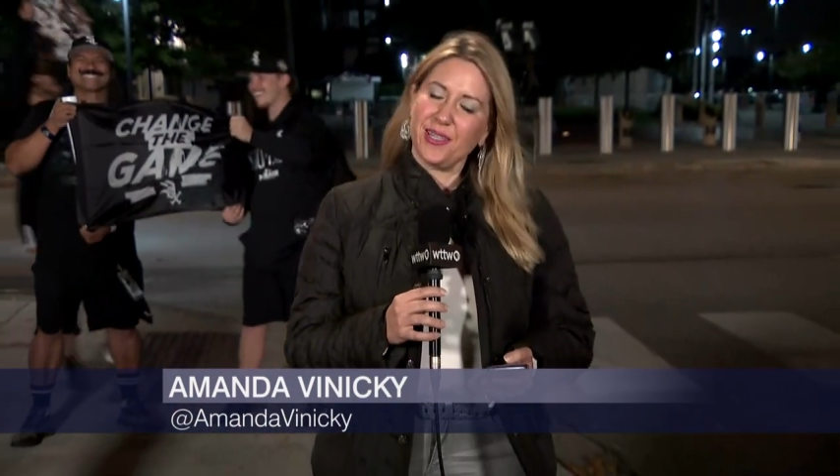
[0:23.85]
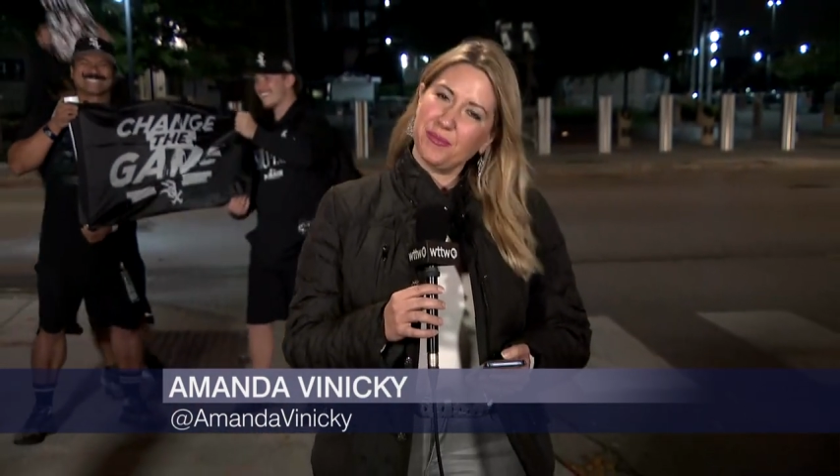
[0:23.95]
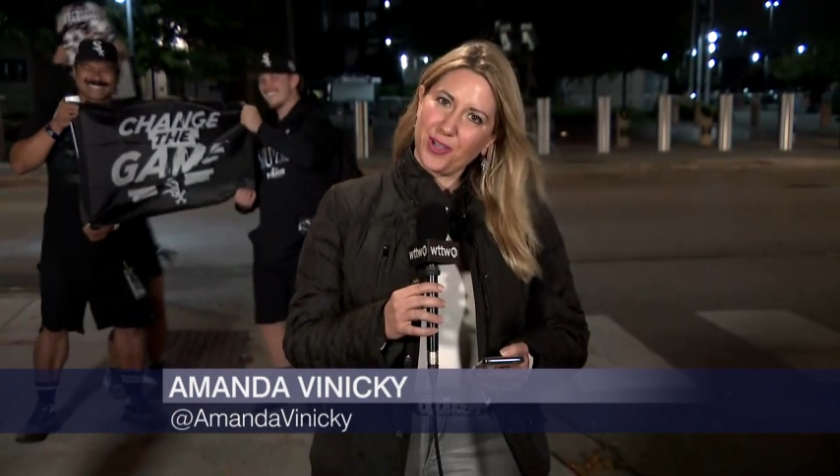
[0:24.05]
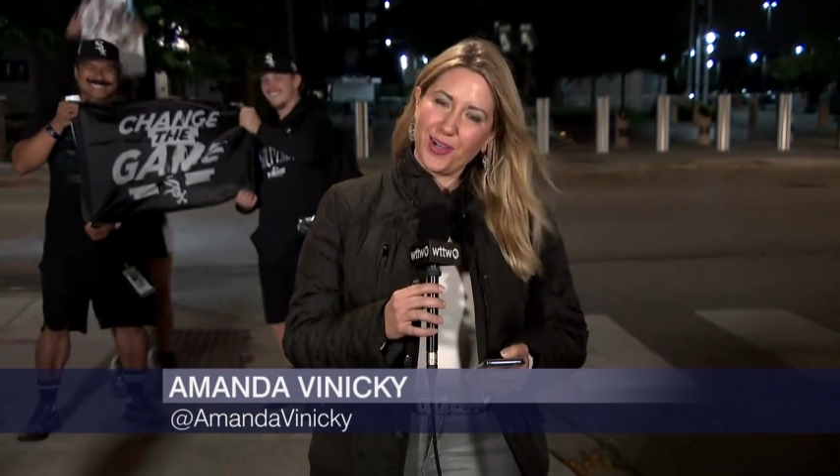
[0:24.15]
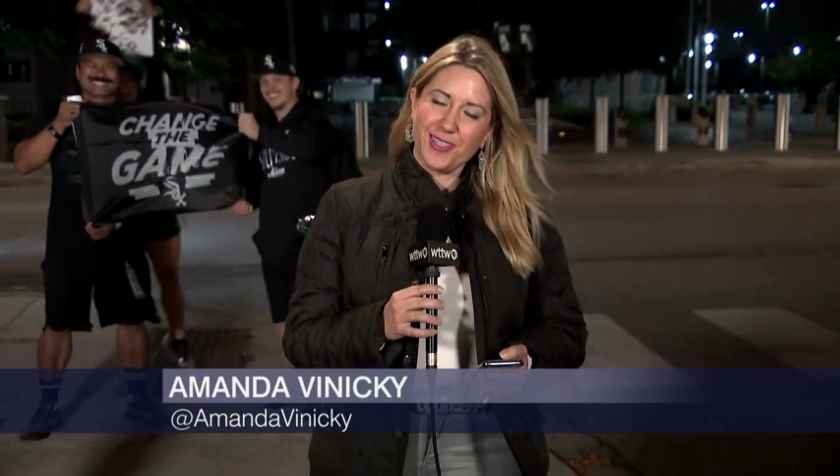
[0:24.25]

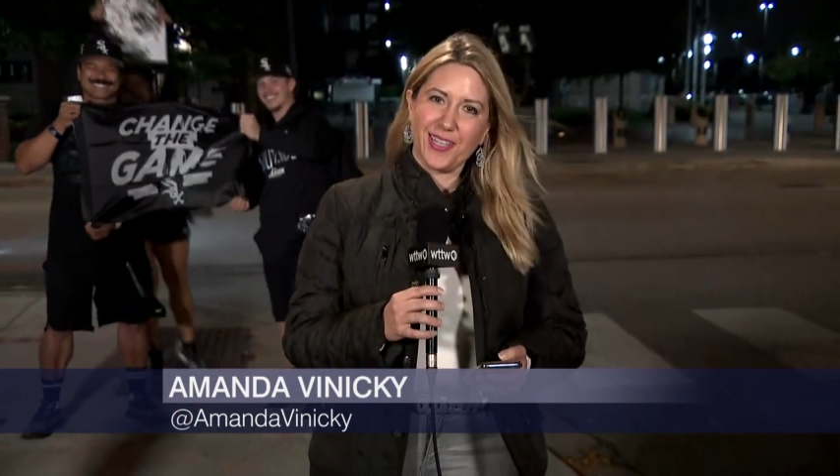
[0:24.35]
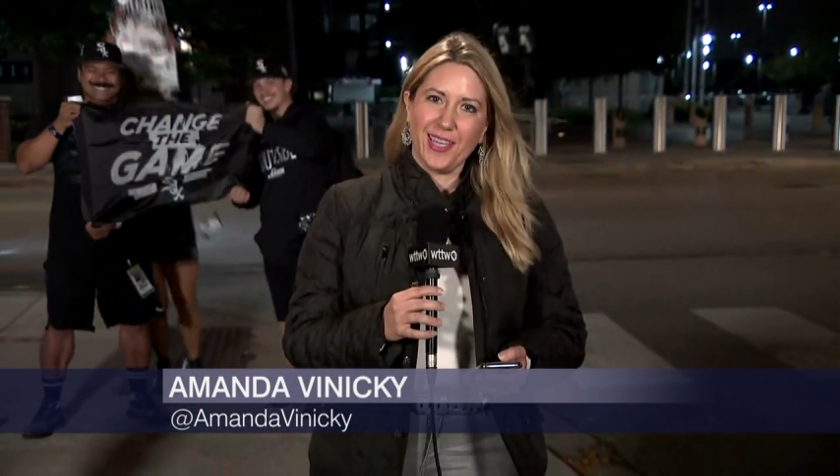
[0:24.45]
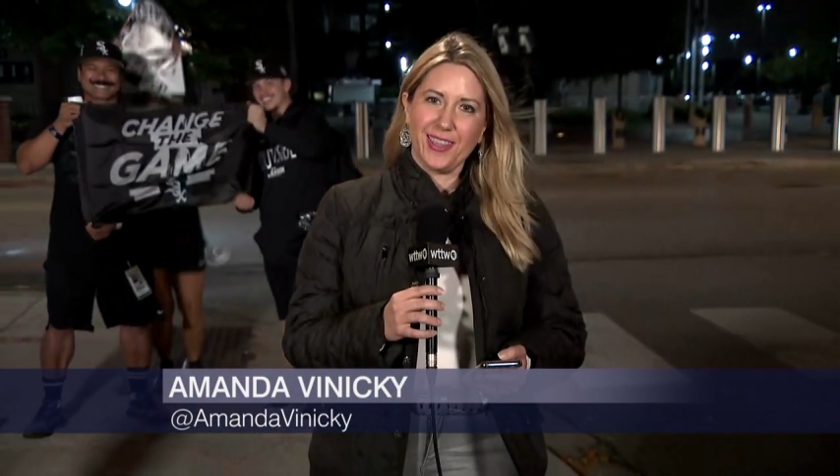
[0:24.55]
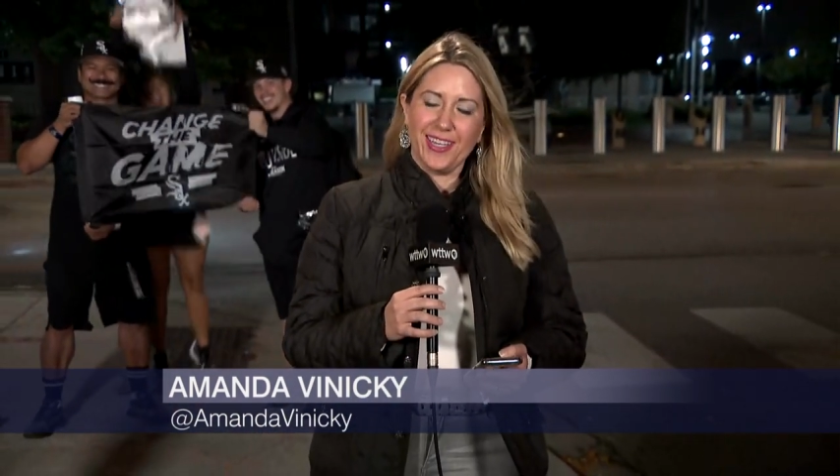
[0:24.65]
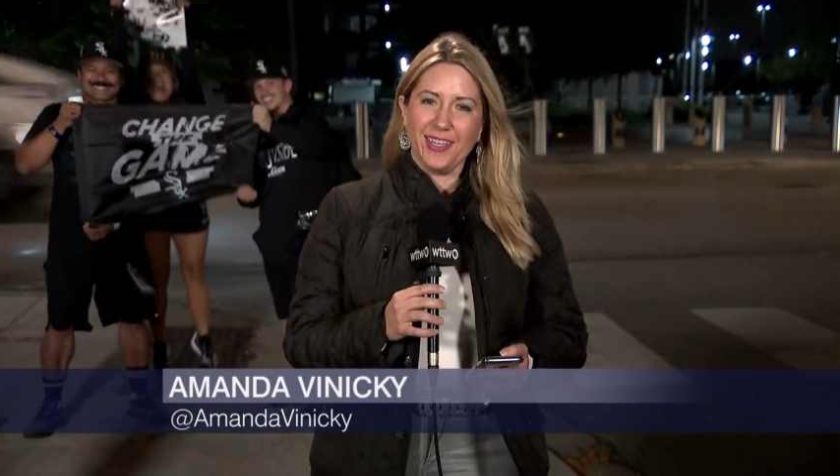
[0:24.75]
I'm sorry to
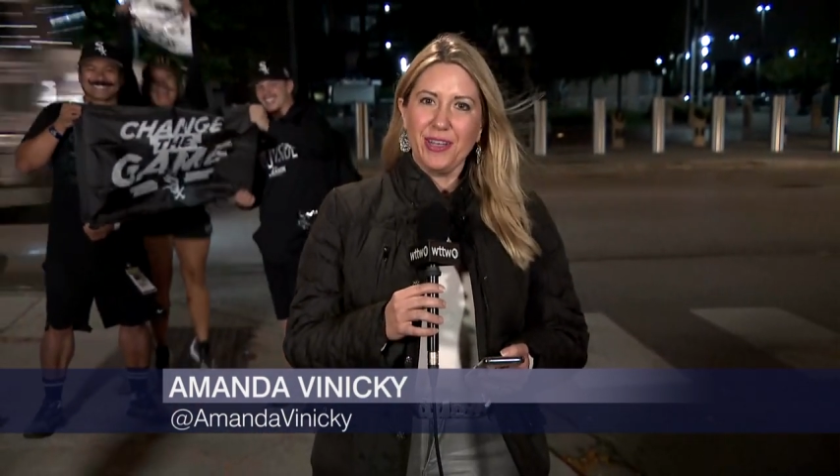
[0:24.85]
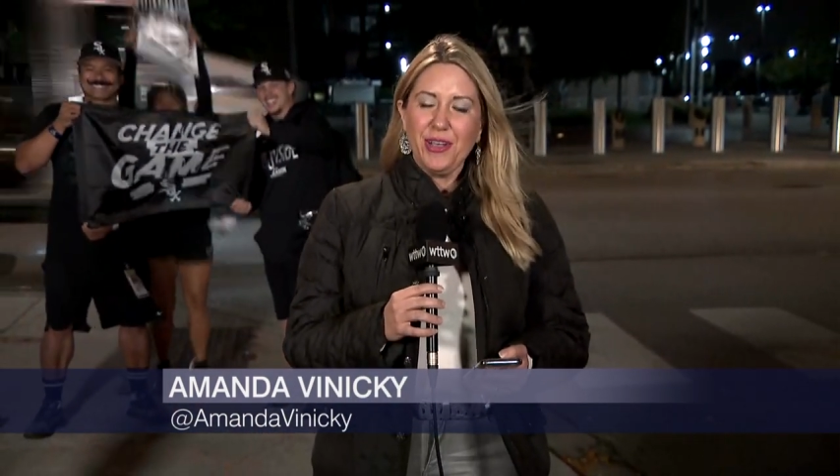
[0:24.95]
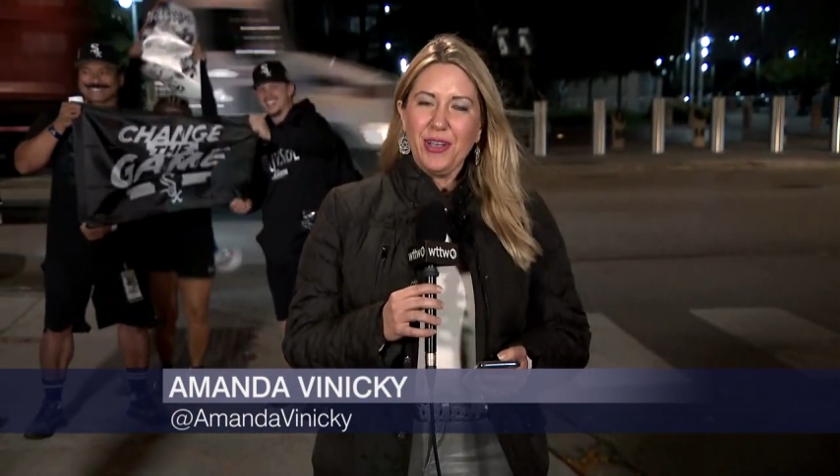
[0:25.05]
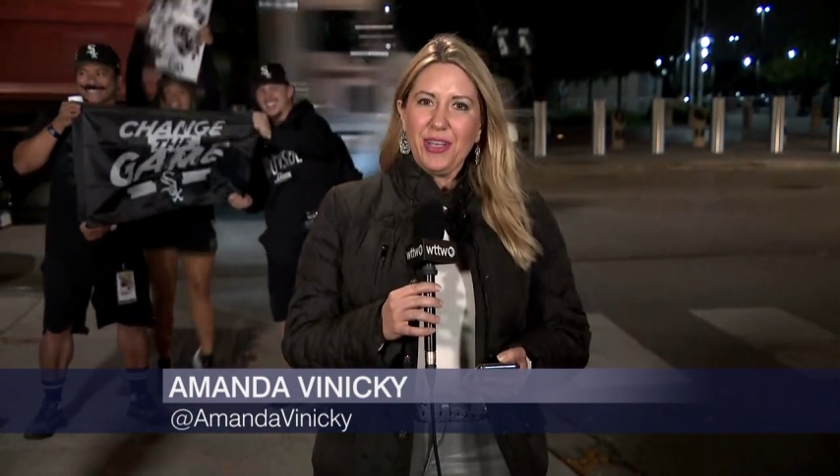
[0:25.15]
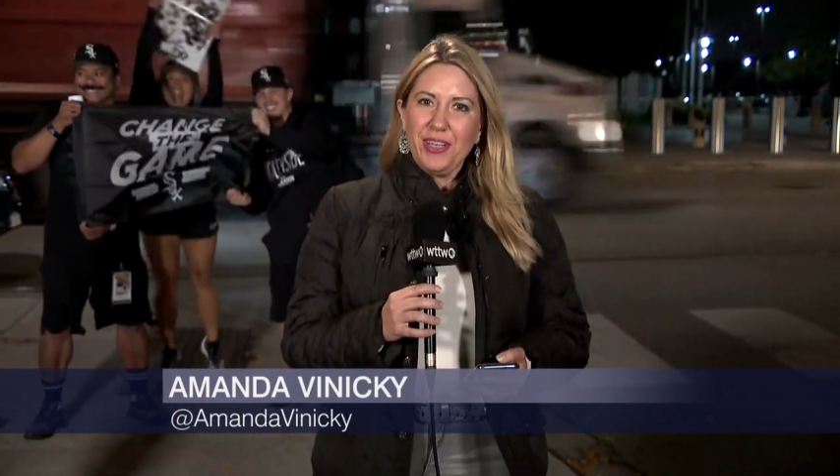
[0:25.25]
say that
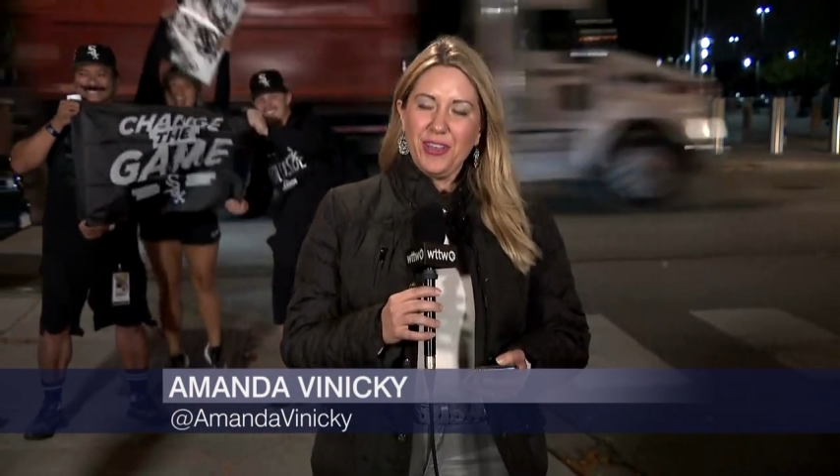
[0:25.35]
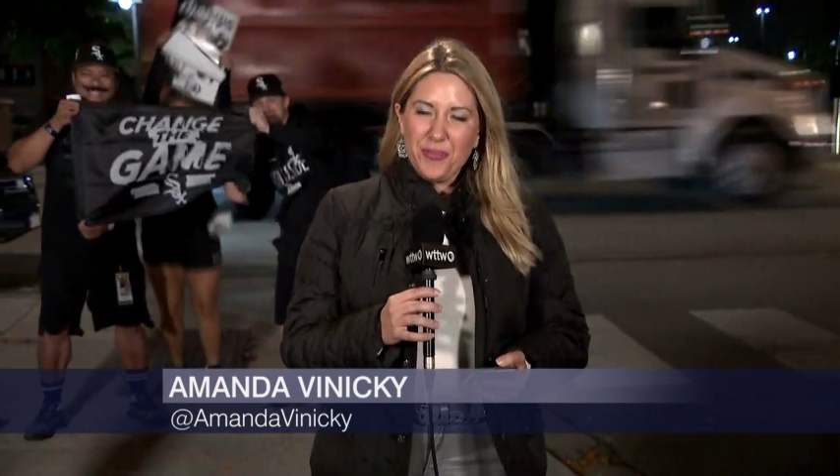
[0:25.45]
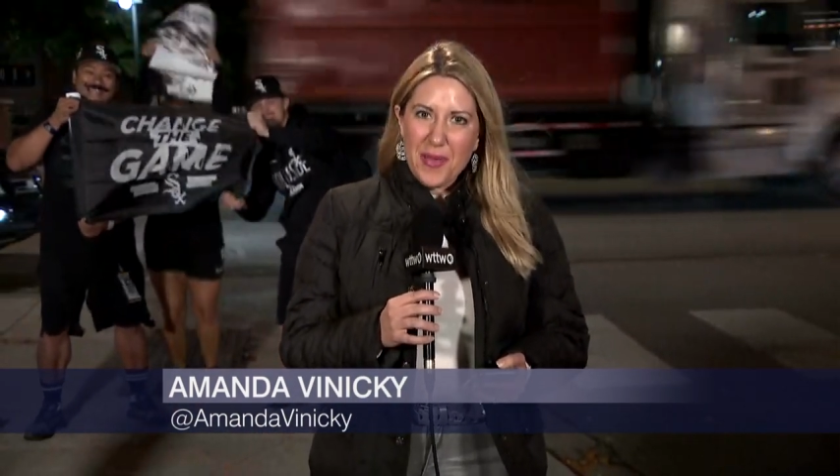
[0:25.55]
You've